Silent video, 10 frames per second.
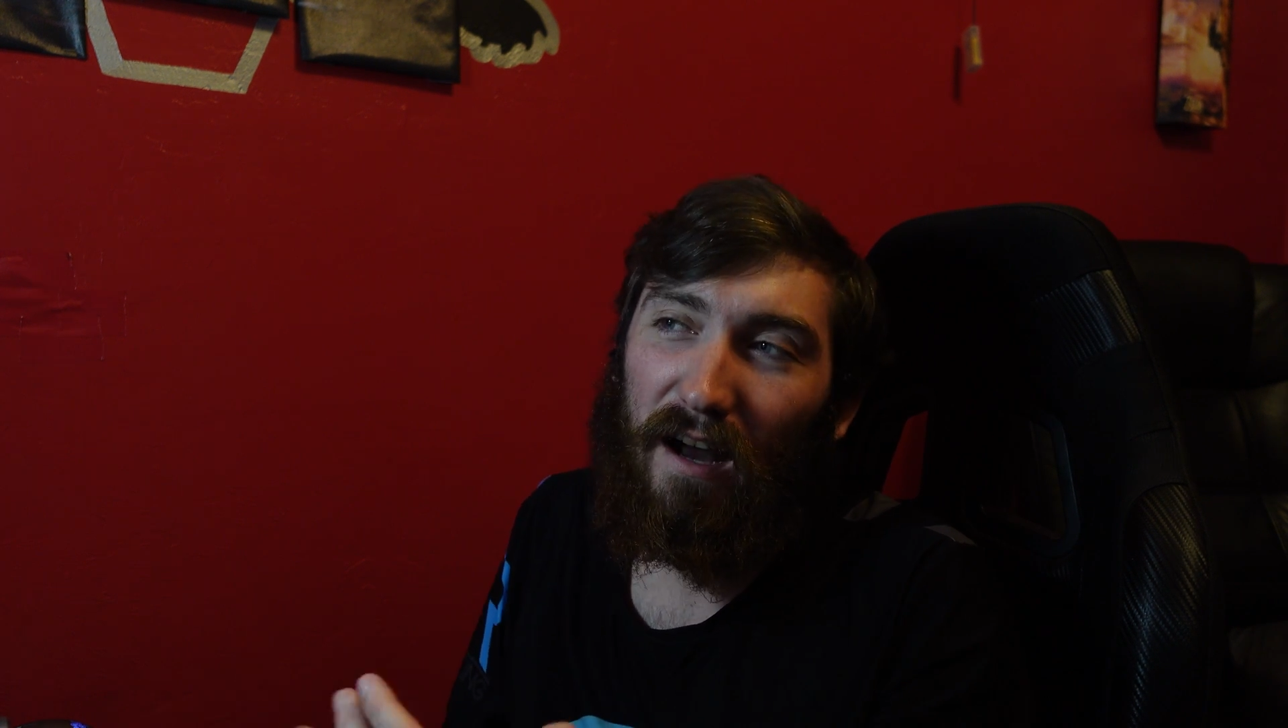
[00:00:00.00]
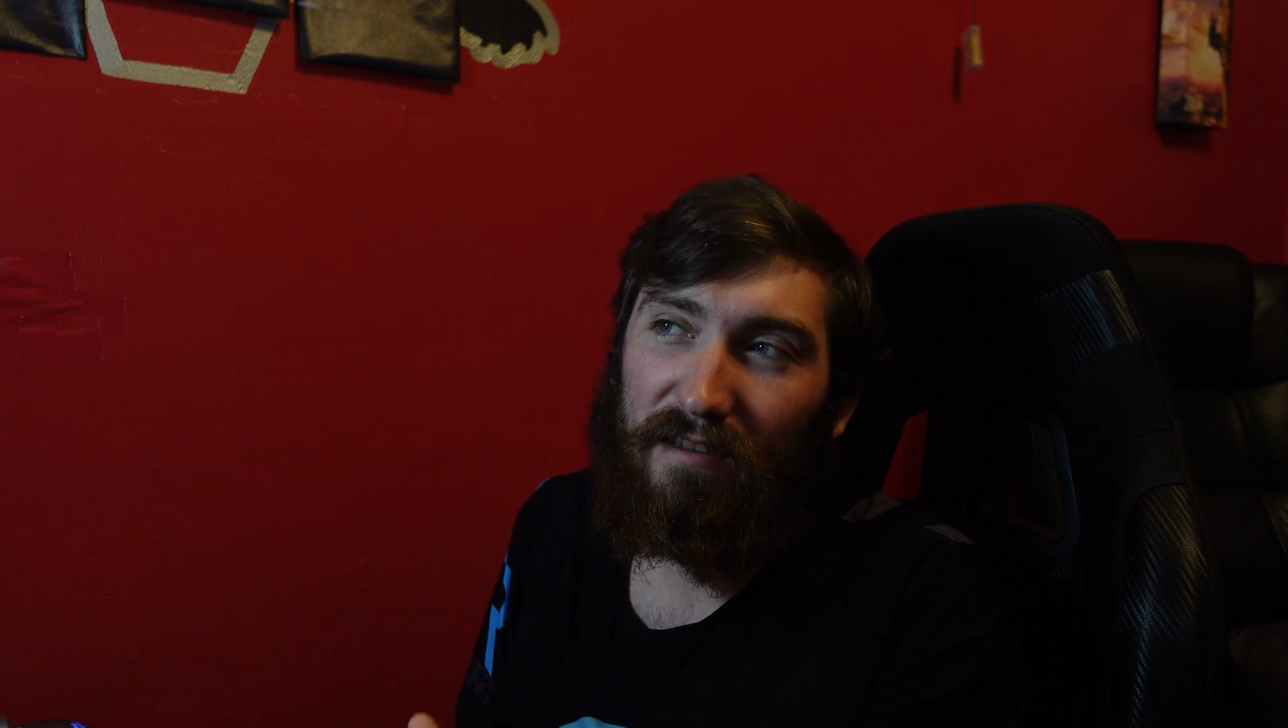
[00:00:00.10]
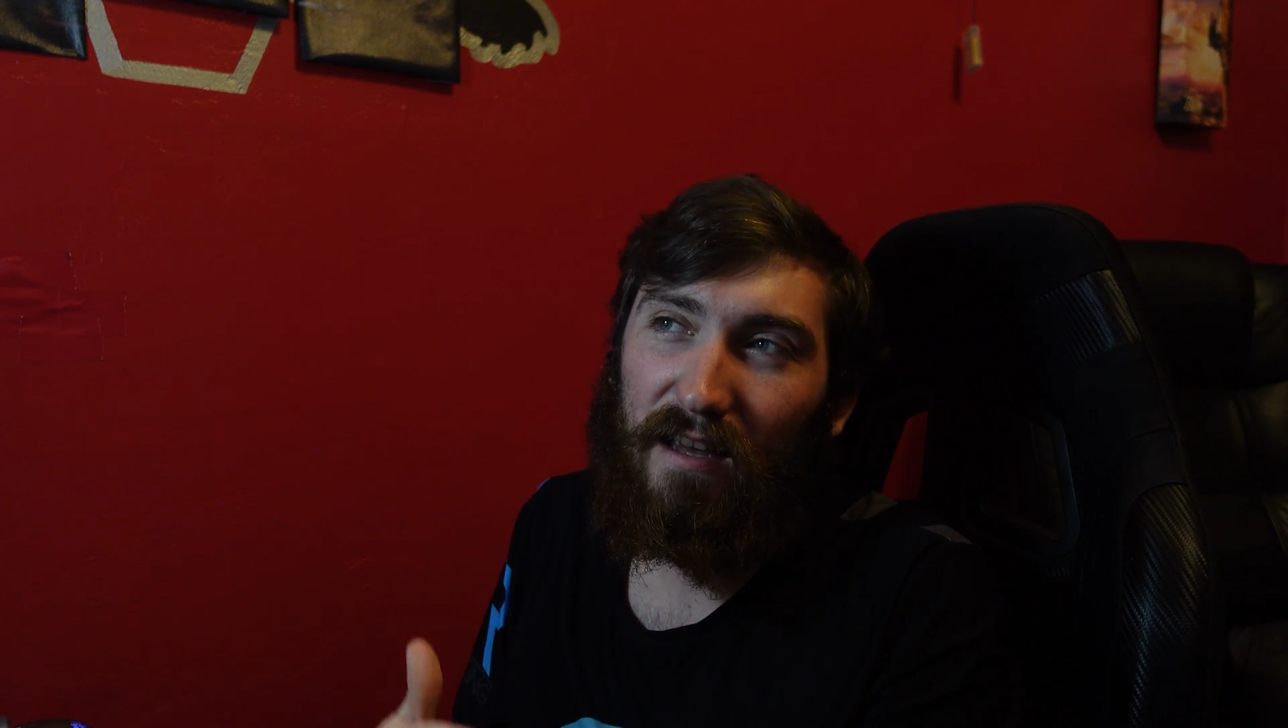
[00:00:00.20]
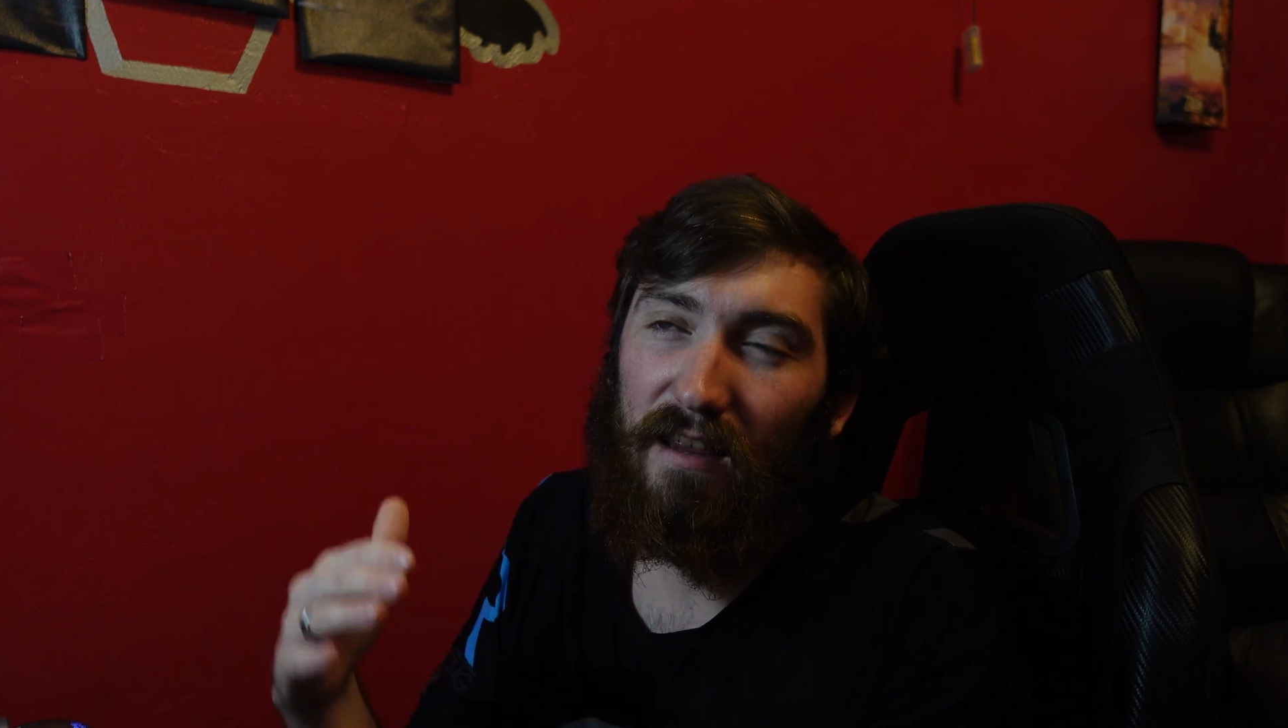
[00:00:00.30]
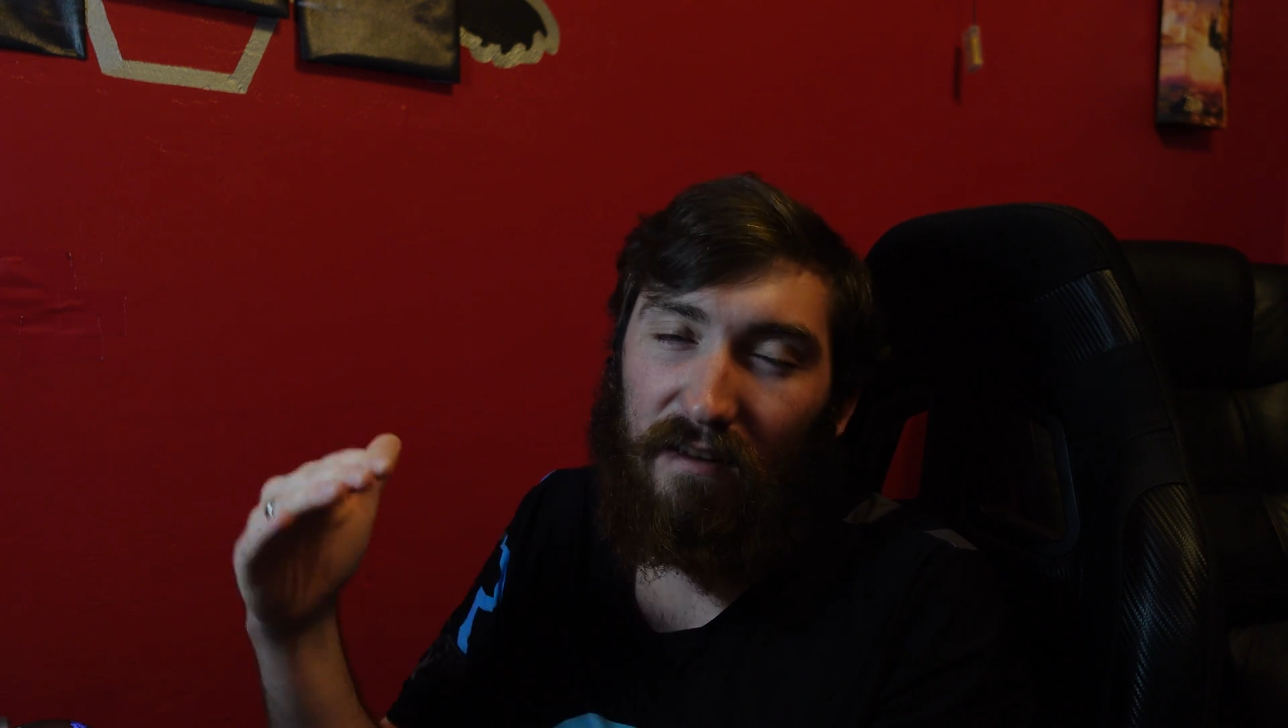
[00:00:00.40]

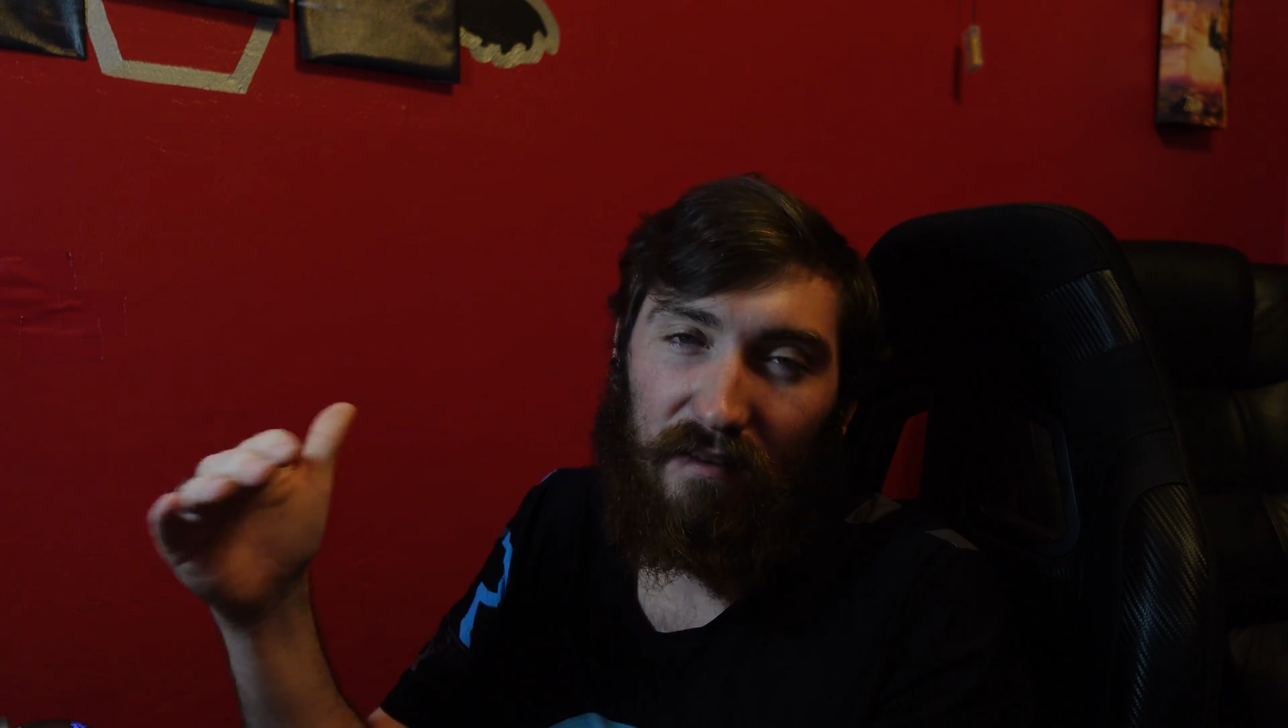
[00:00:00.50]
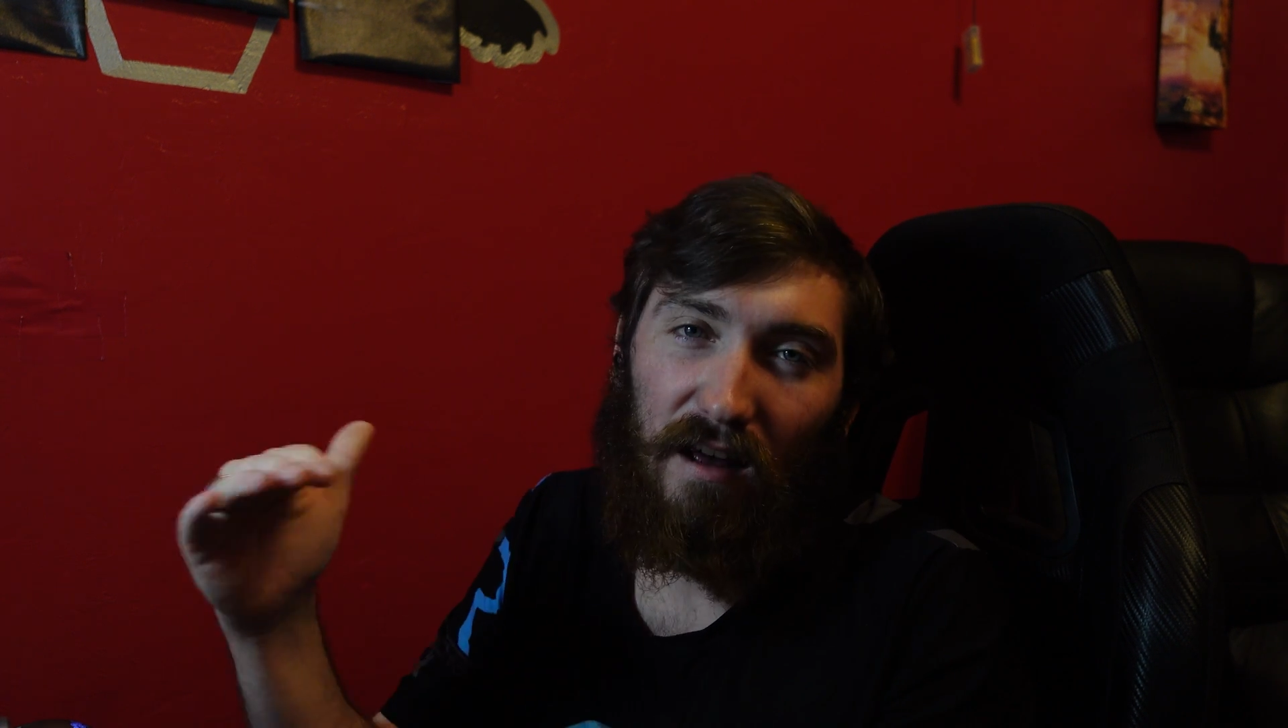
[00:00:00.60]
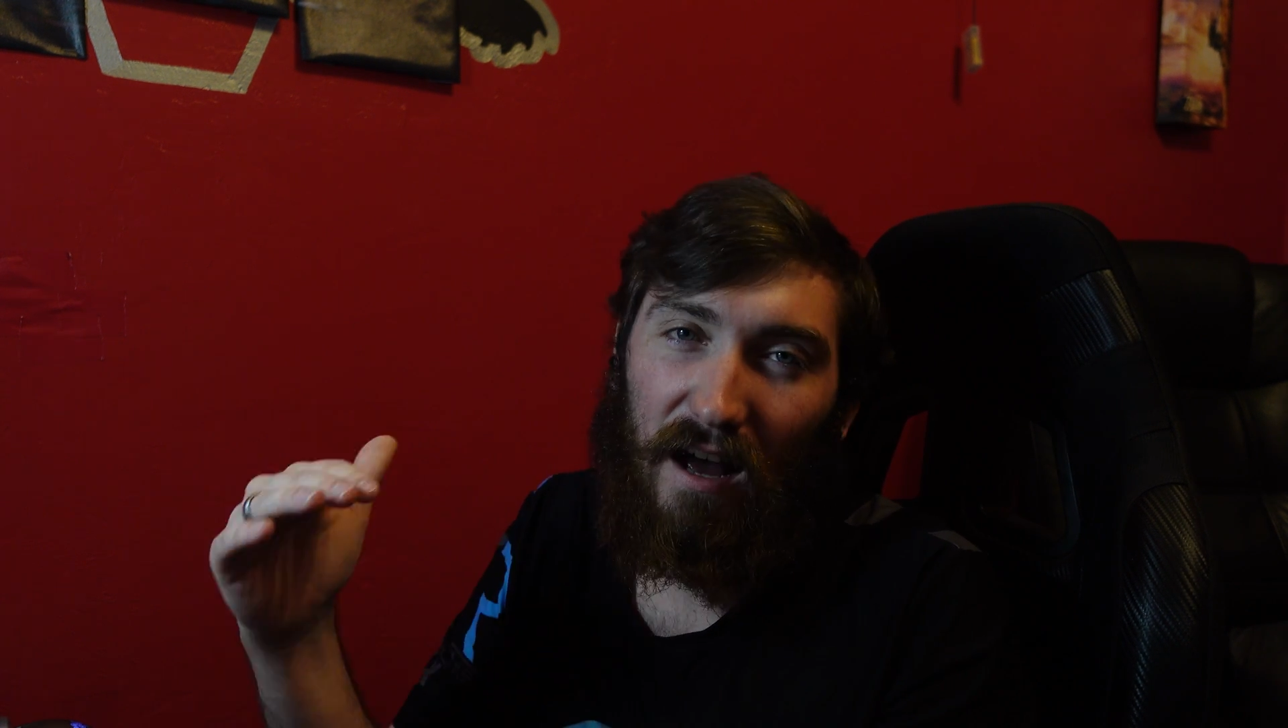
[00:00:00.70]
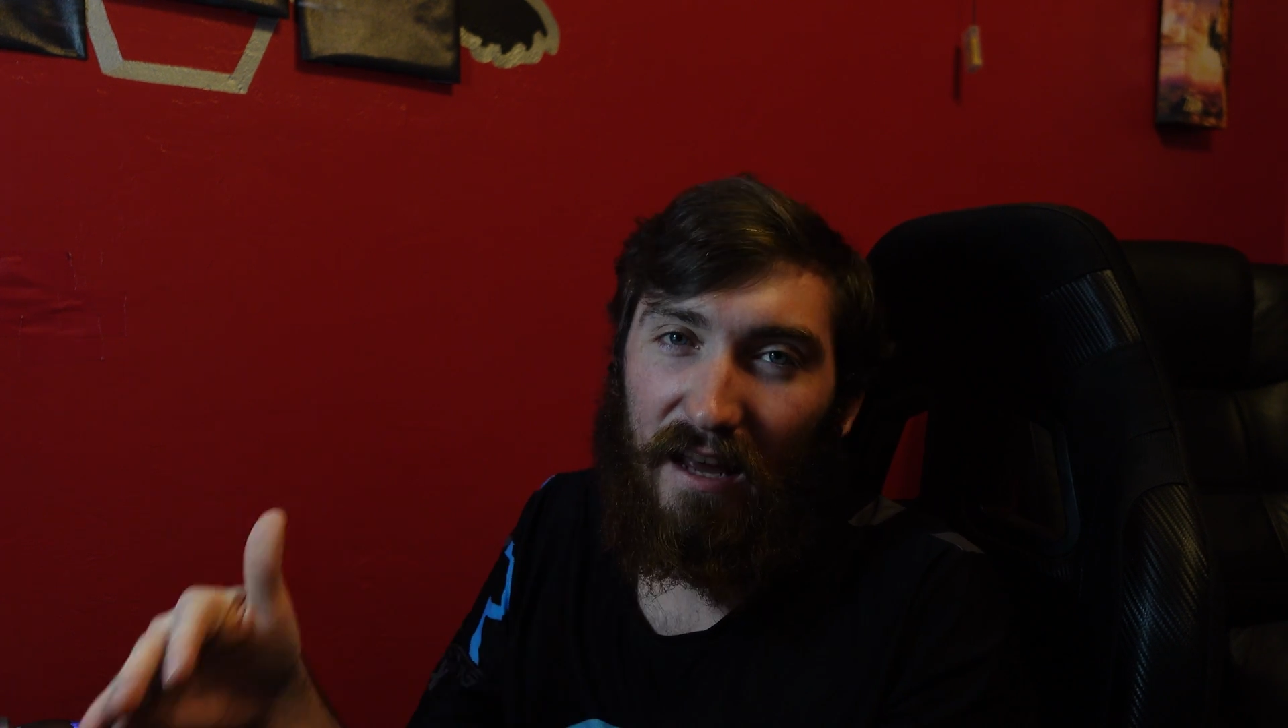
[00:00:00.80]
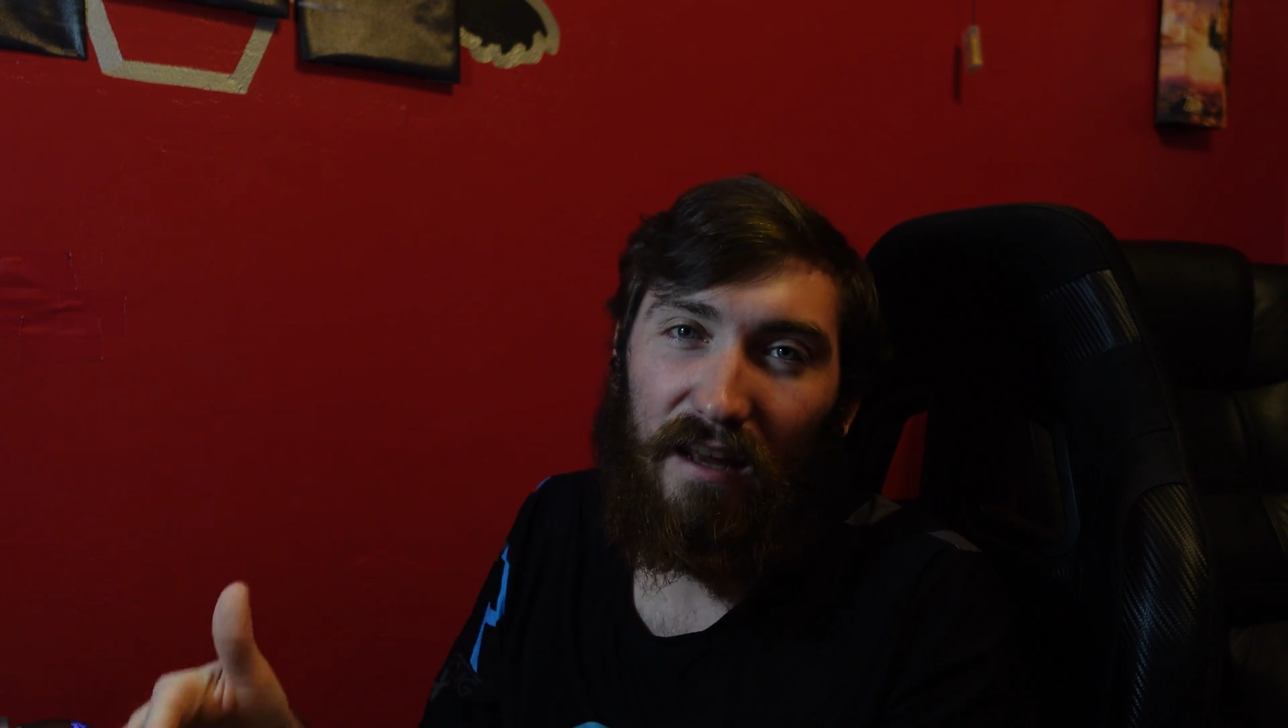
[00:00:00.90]
say that that's on
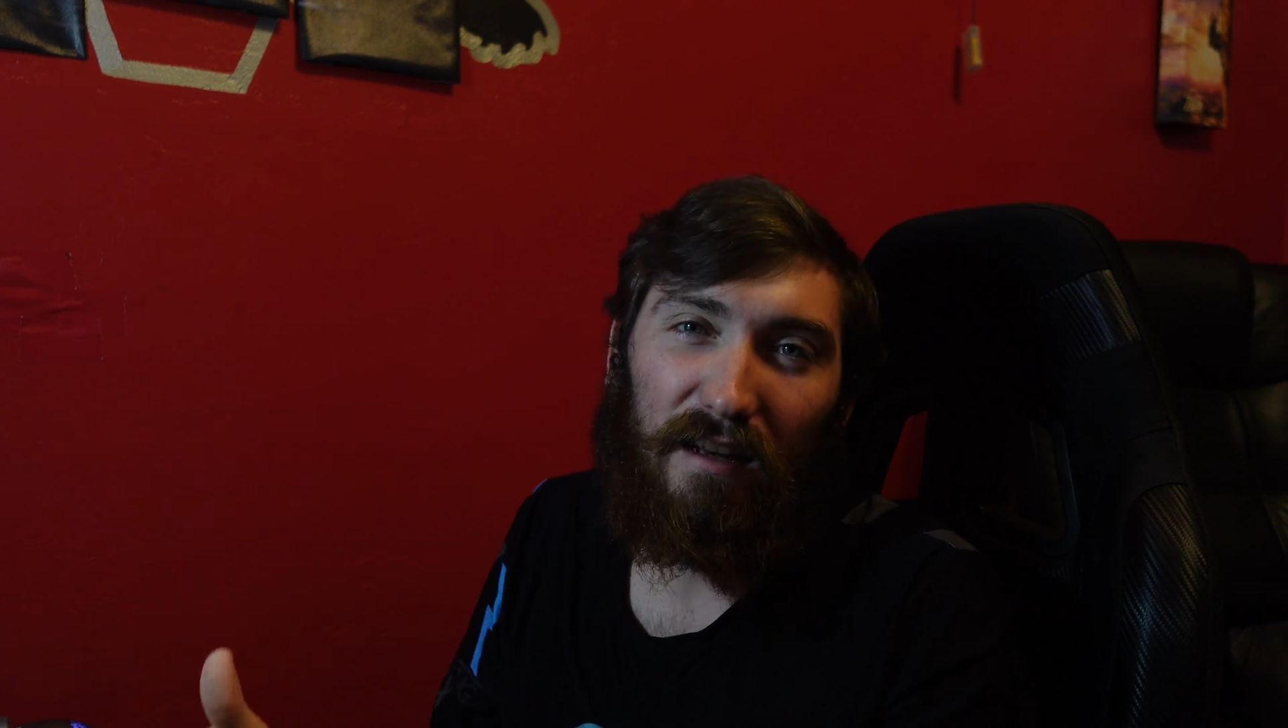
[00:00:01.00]
the high end.